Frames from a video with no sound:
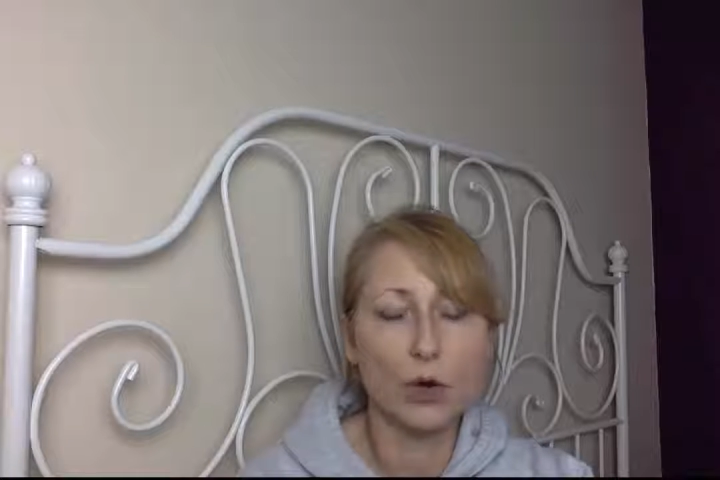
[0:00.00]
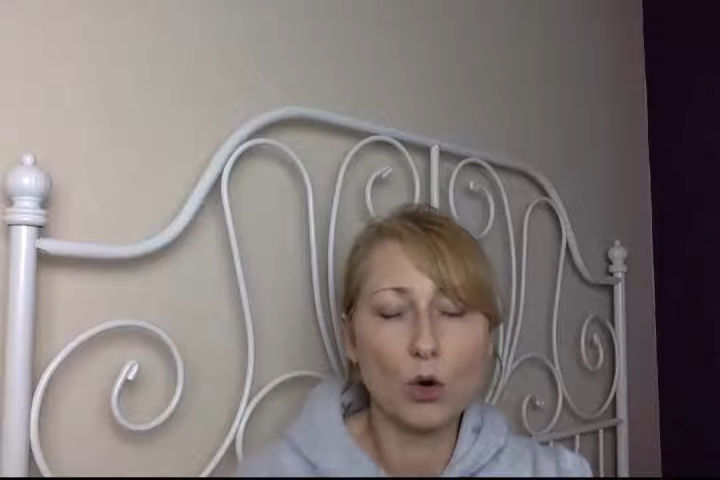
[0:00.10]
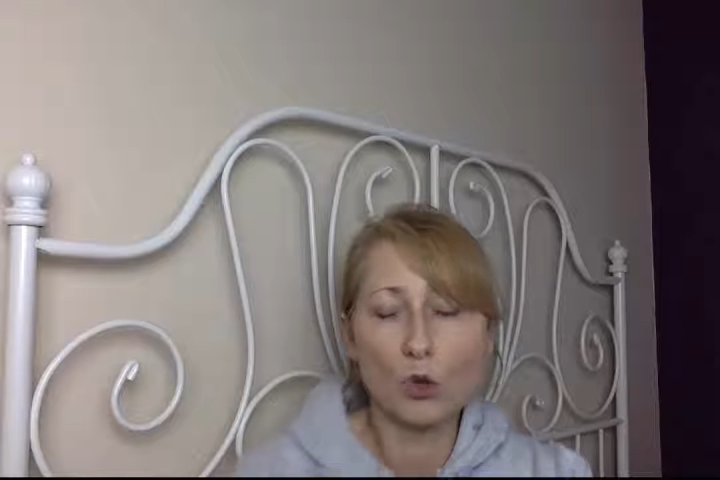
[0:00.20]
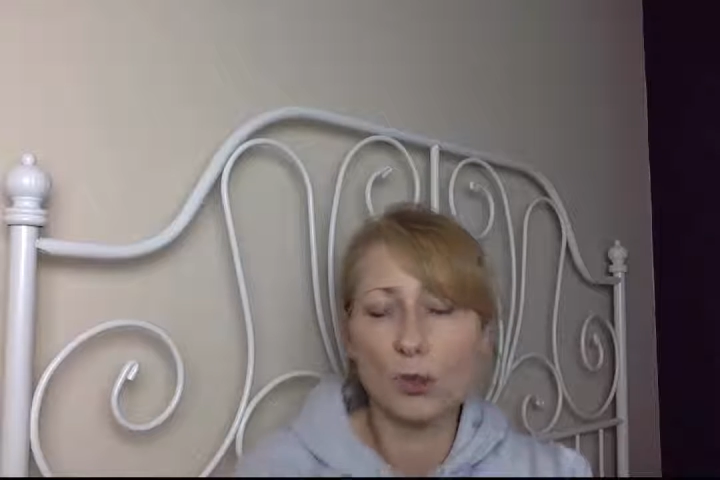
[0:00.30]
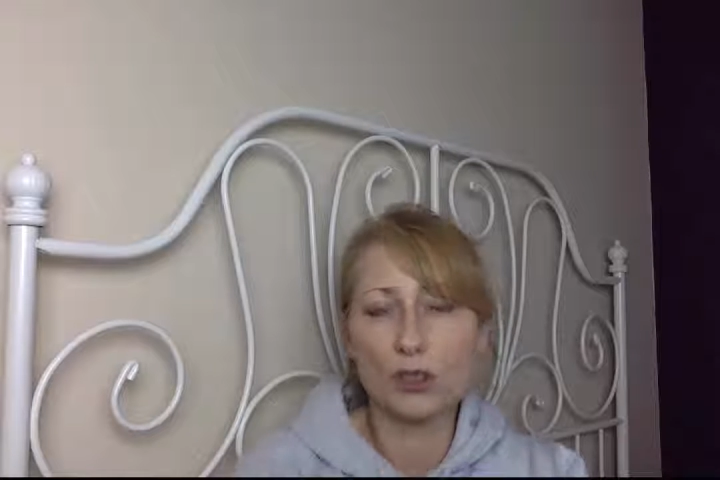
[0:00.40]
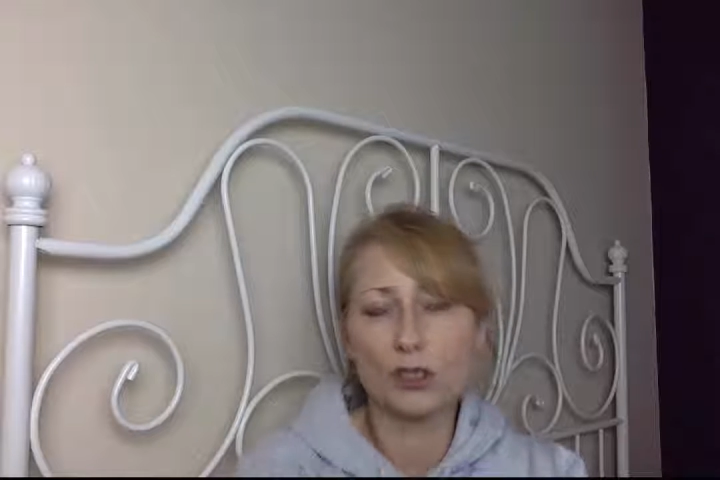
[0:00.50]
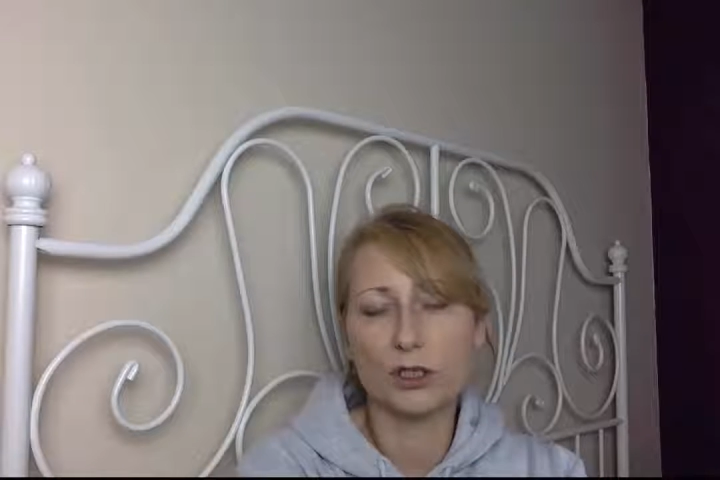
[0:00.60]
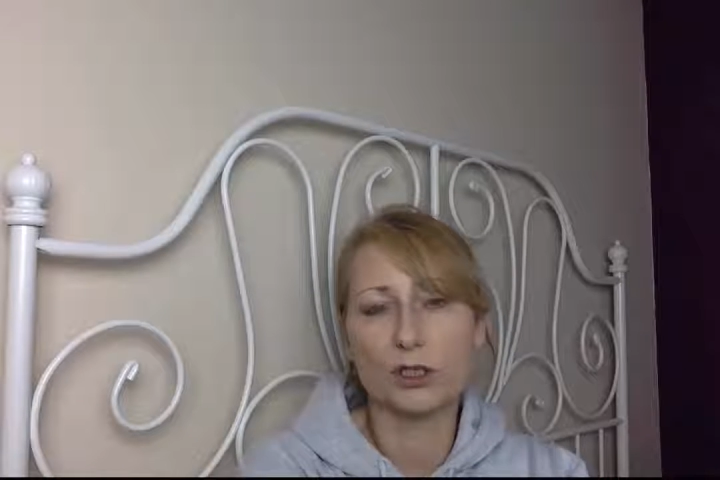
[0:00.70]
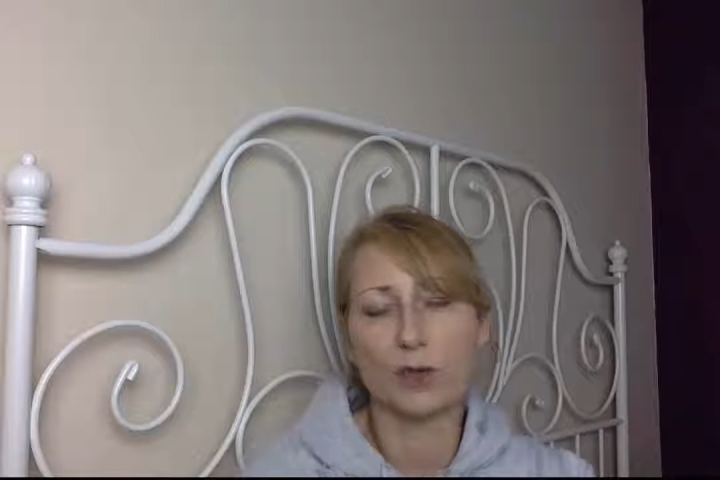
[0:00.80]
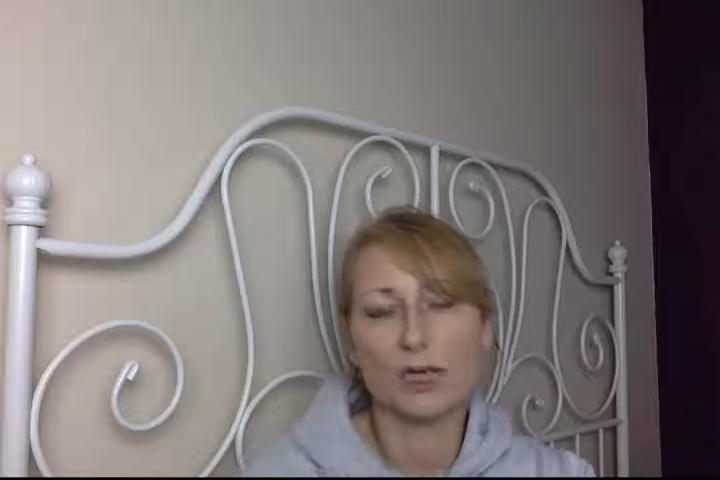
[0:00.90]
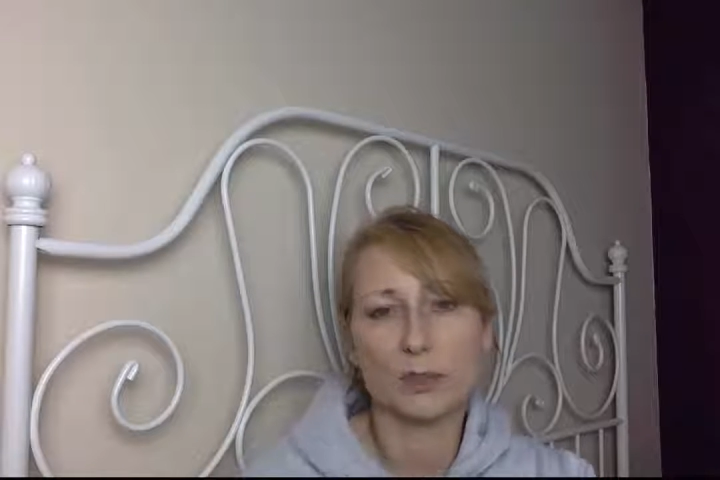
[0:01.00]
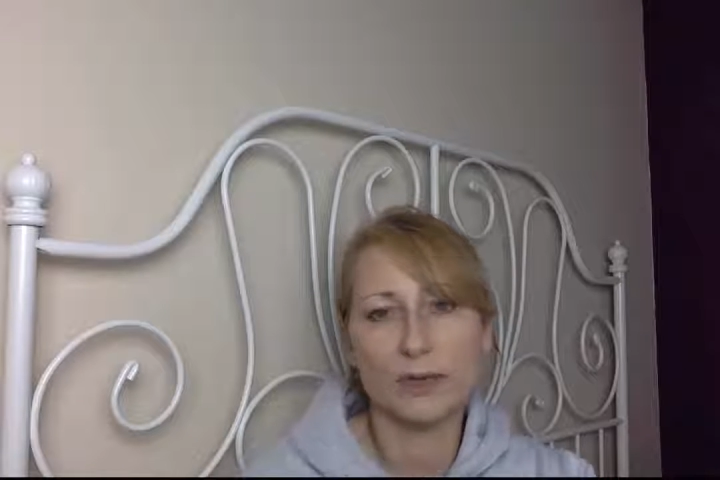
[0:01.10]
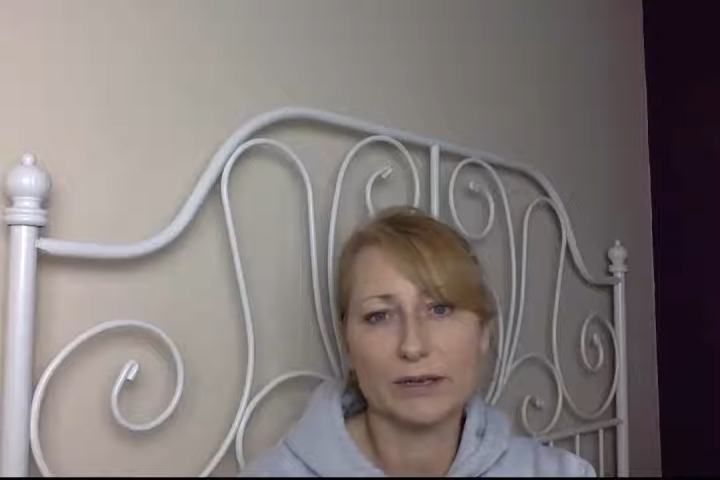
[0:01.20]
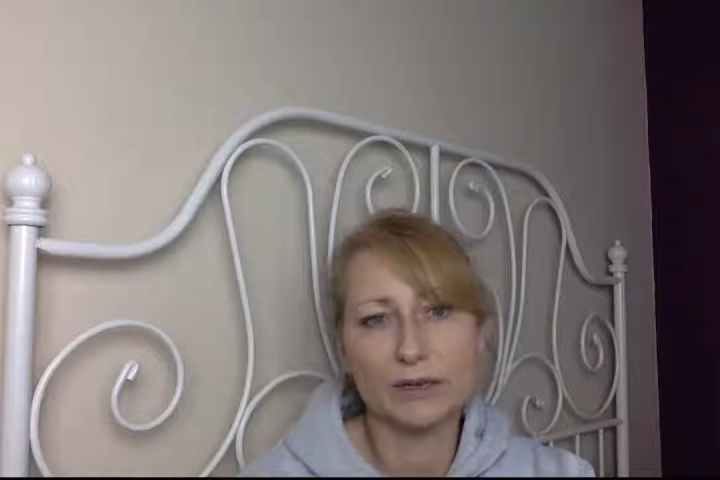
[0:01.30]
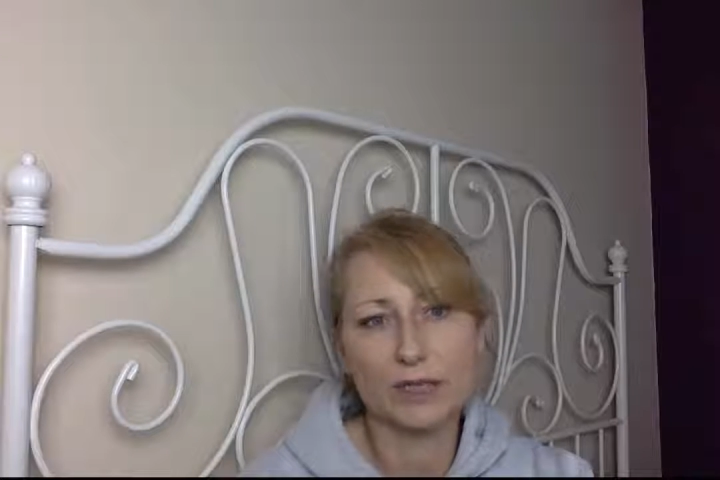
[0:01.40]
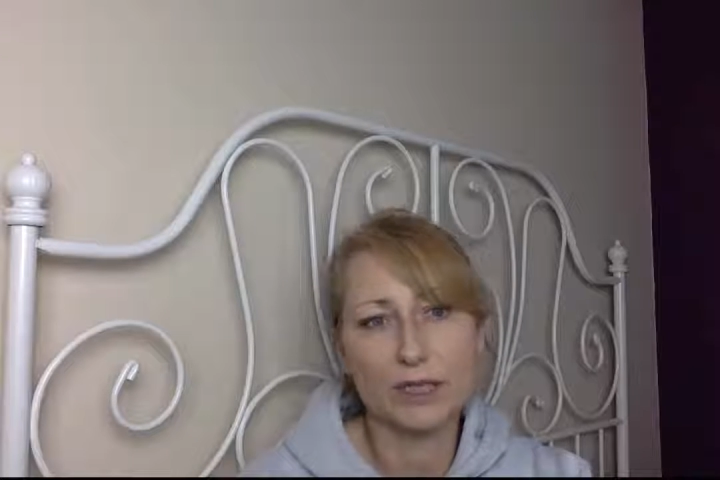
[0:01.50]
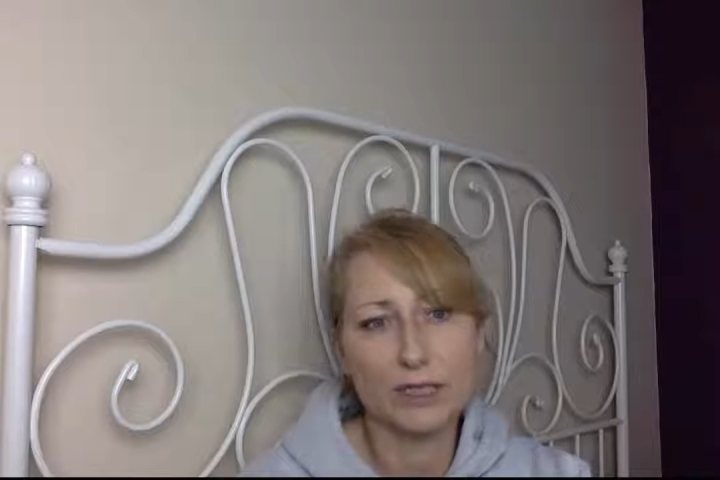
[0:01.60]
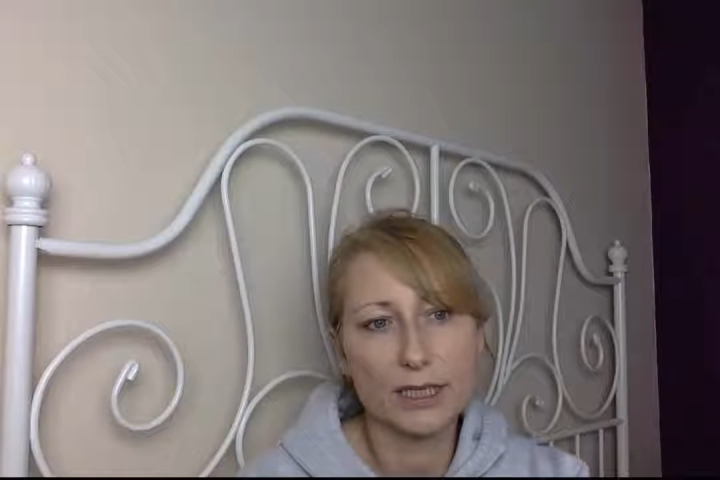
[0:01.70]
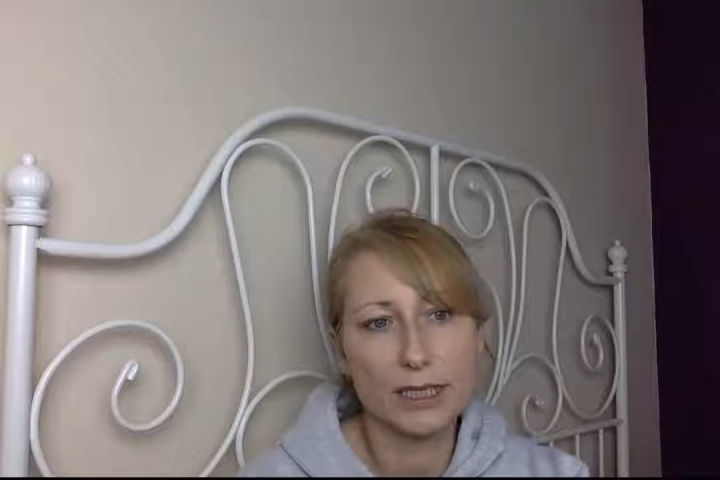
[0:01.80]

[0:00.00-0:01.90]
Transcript: open to new experiences